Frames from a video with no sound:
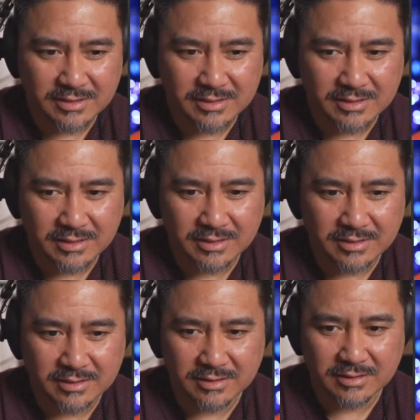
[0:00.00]

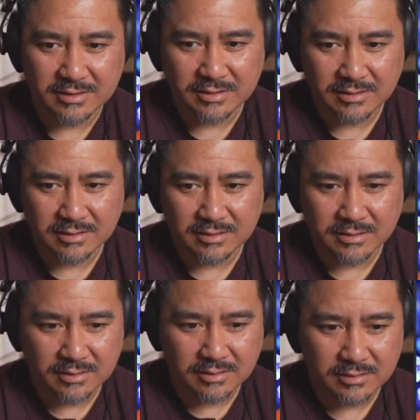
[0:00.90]

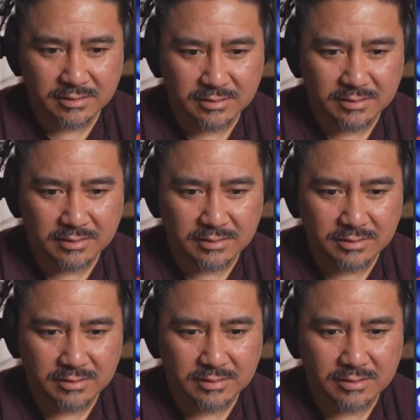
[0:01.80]

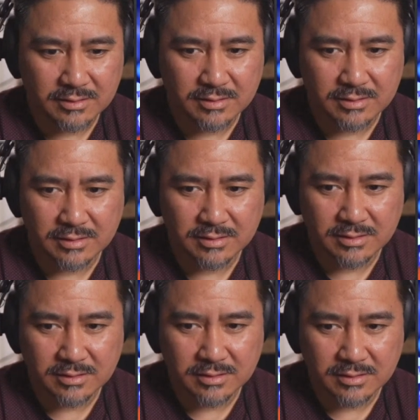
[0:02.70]
[no speech]